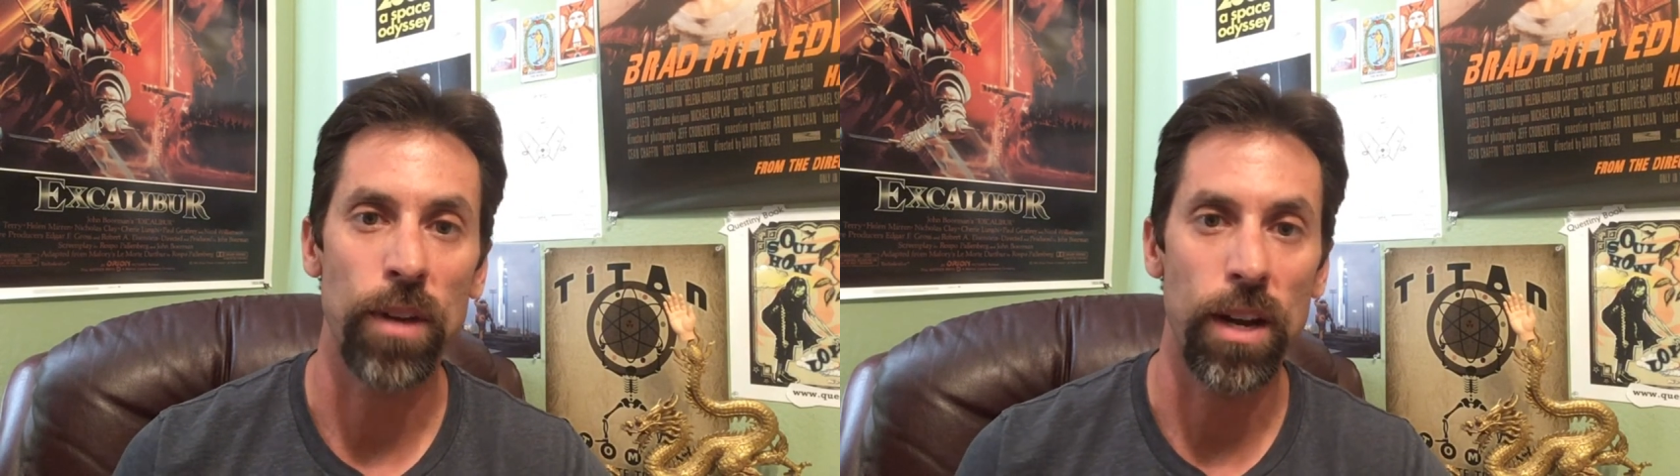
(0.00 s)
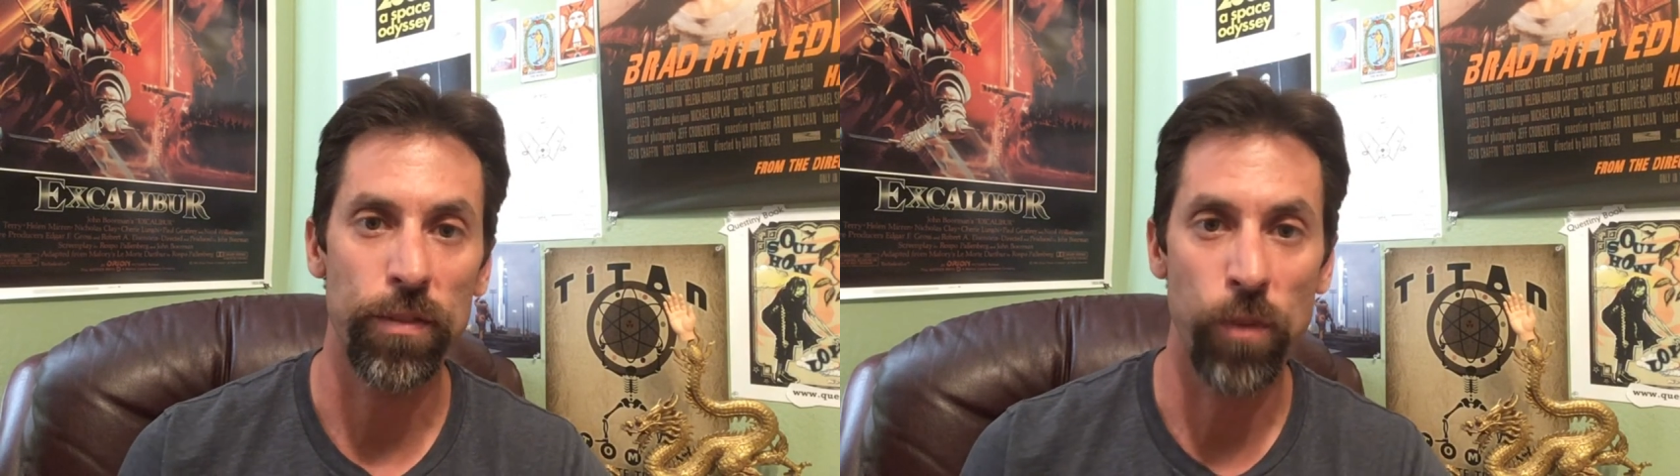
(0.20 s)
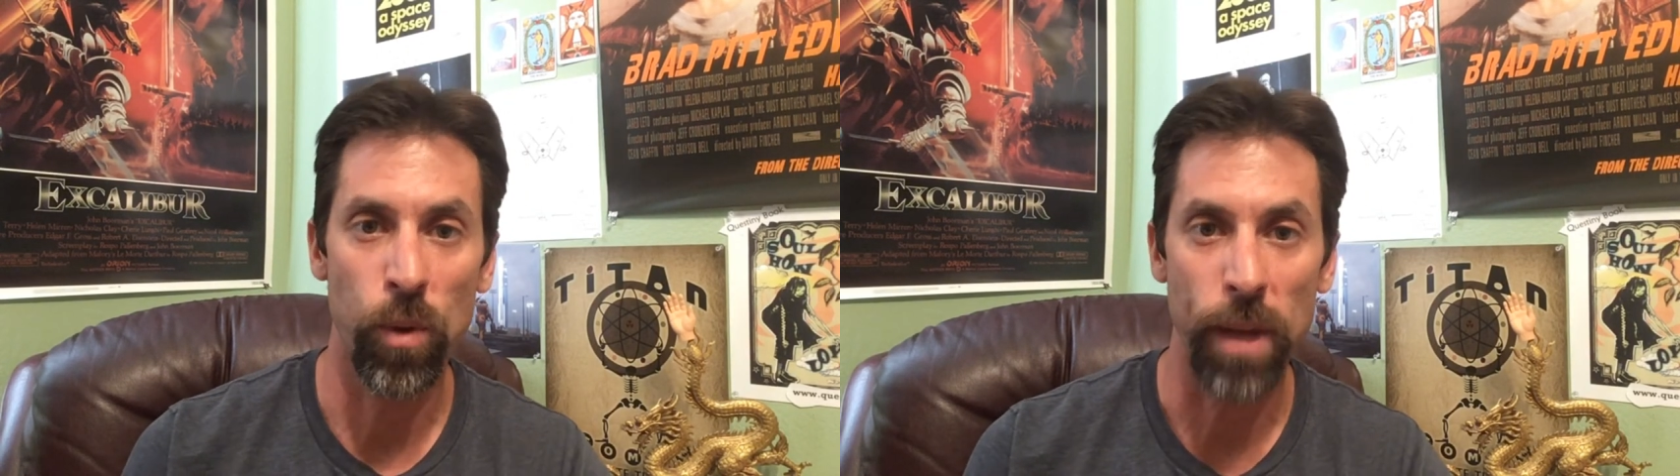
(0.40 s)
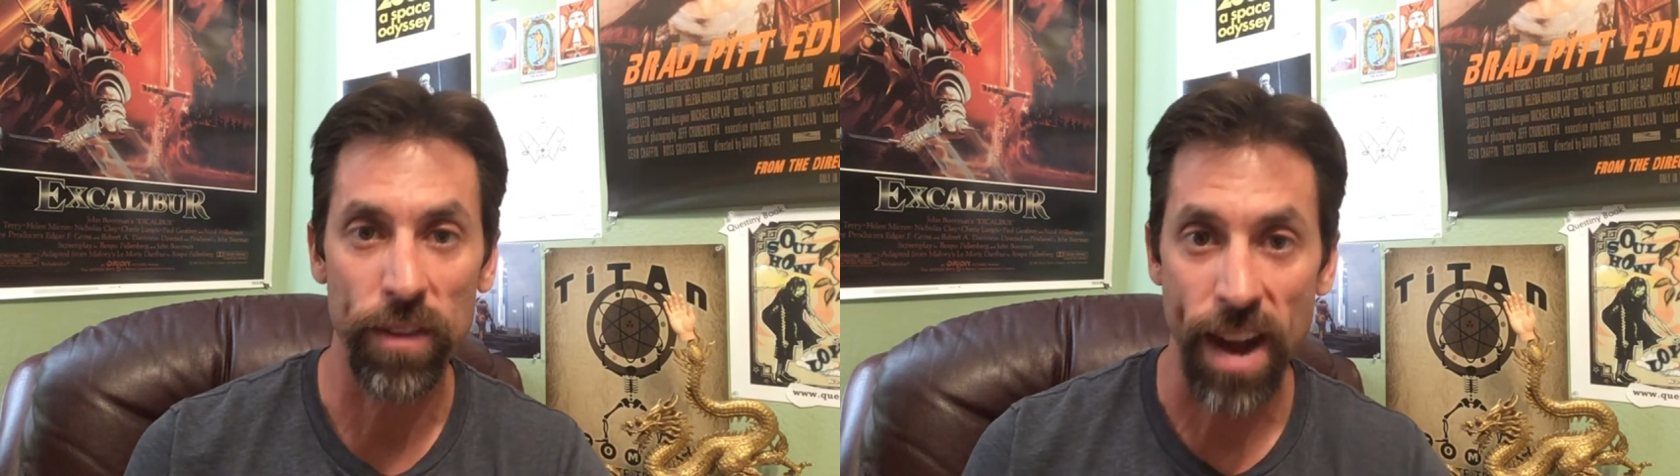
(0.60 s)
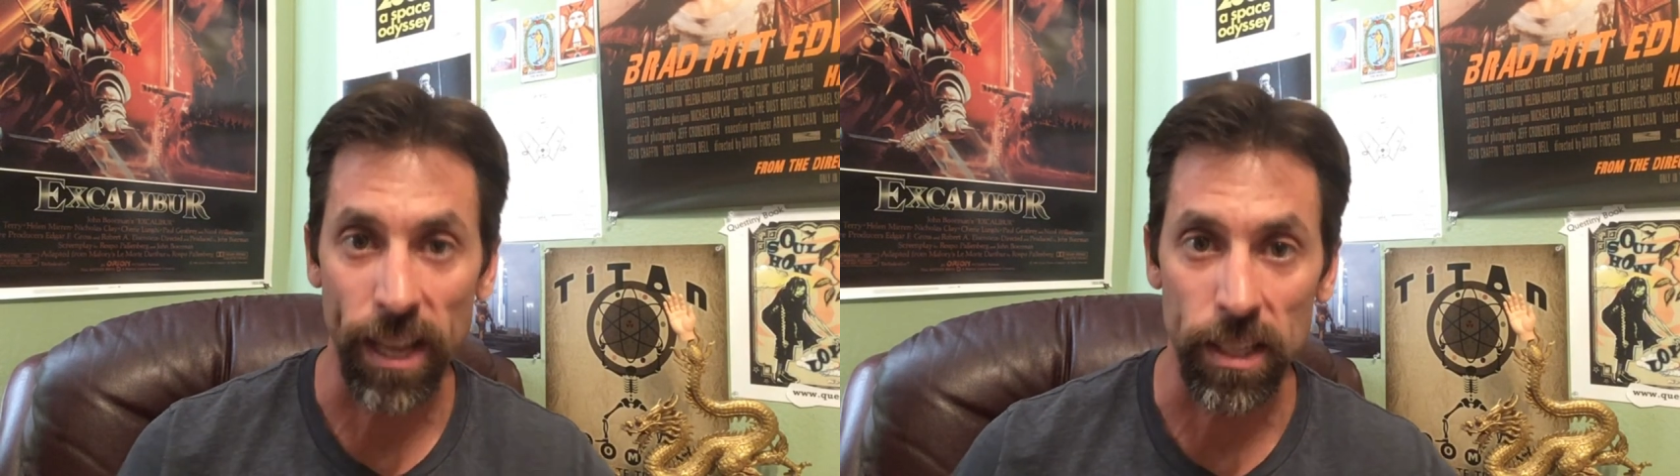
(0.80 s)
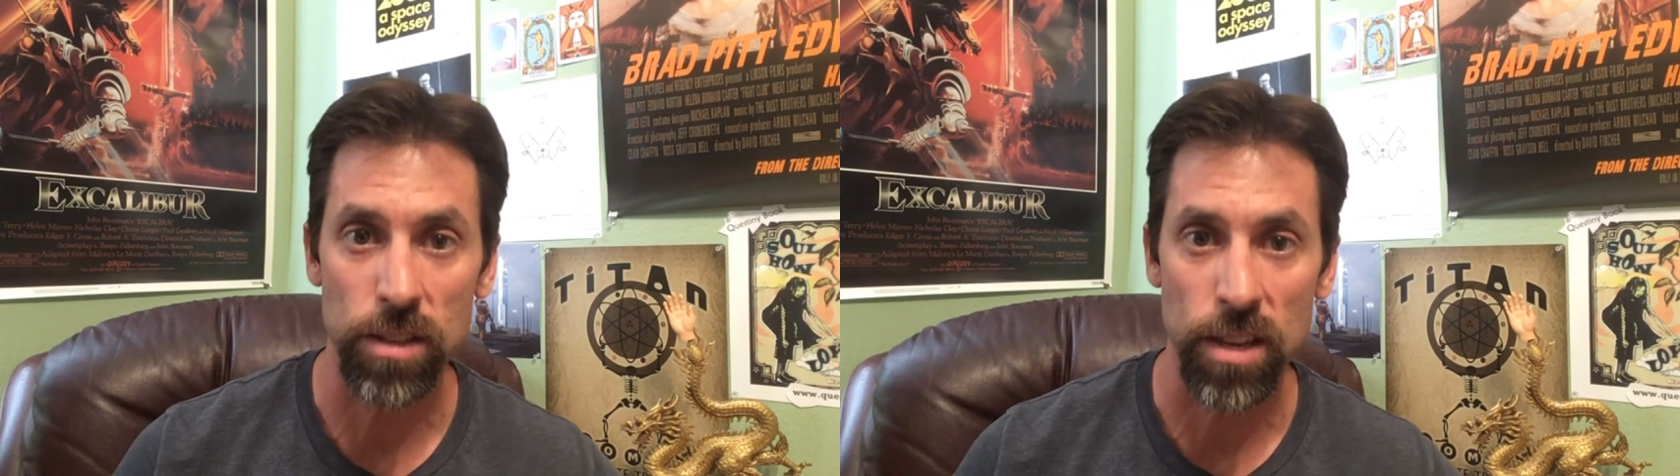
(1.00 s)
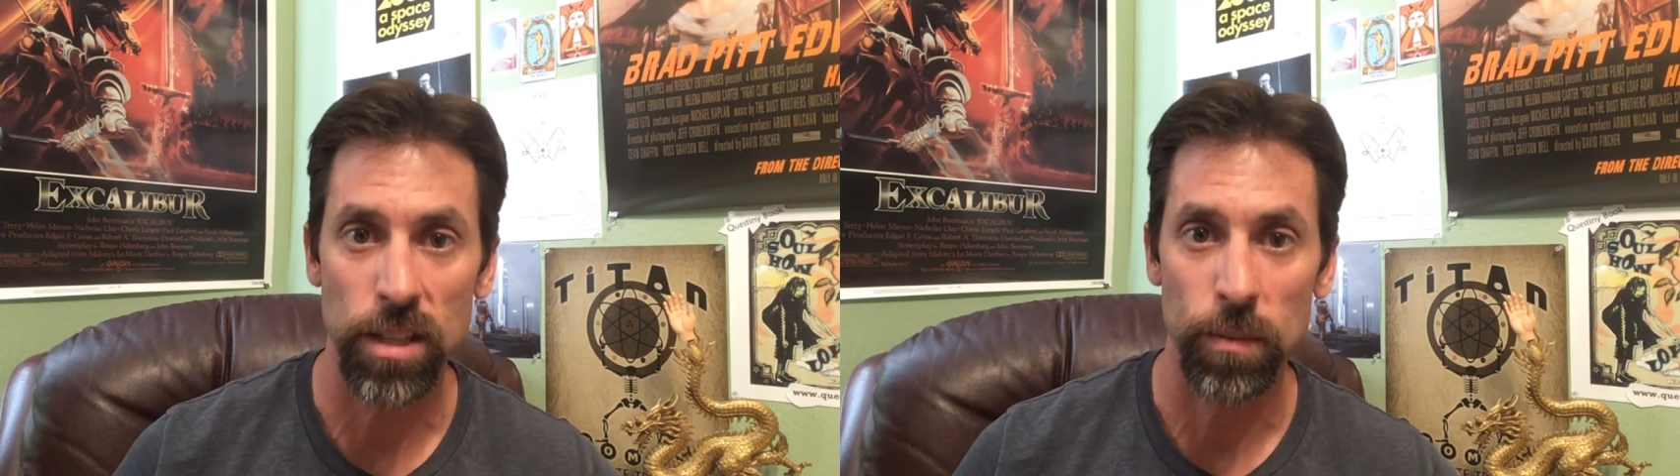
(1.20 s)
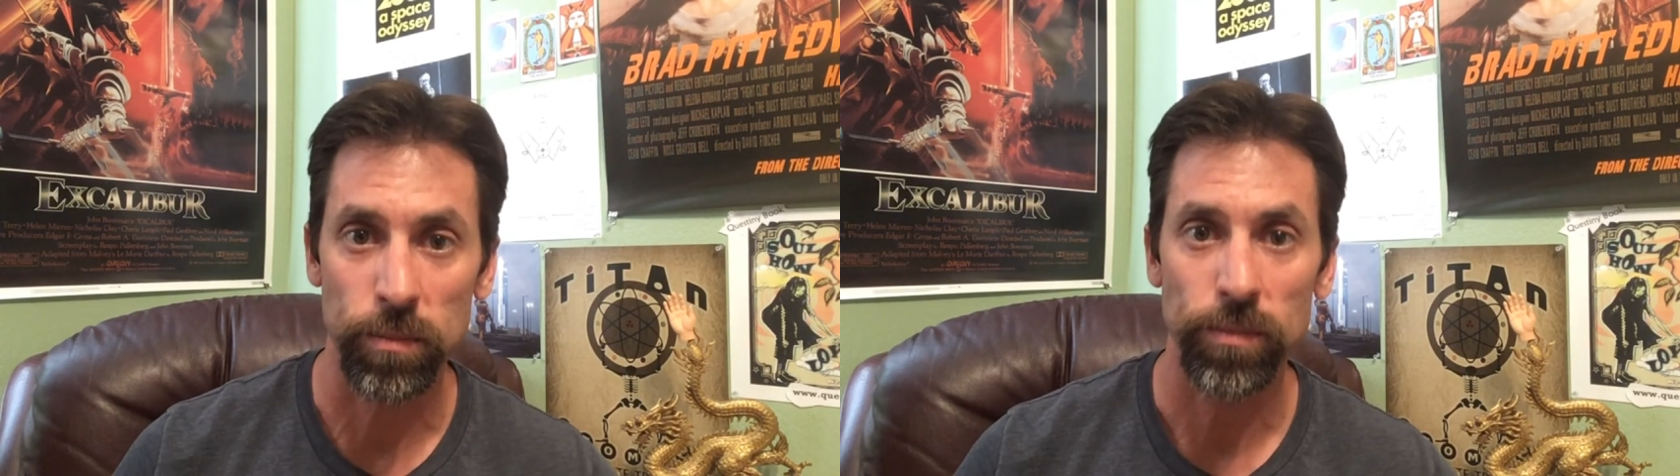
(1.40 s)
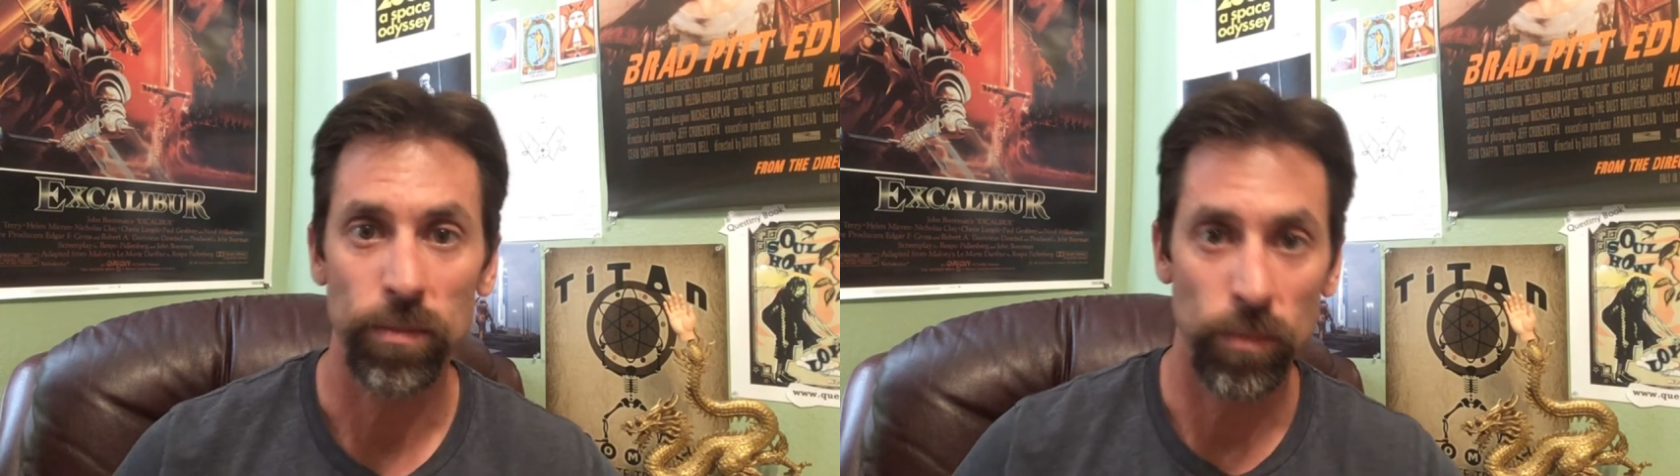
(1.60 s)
uh, for my filing system,